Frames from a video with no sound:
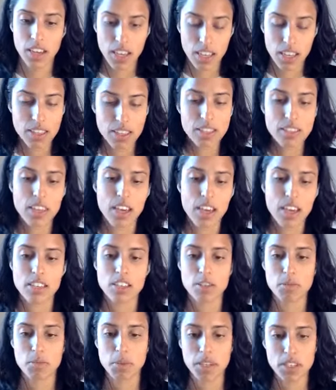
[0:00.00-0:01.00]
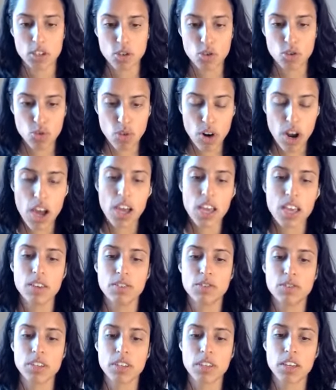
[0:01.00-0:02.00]
in this case is because it
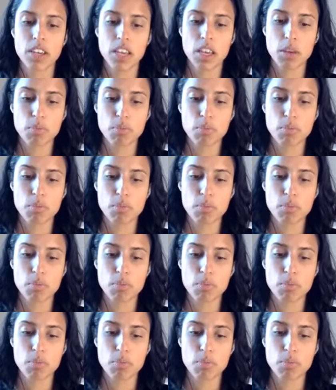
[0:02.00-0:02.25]
drives,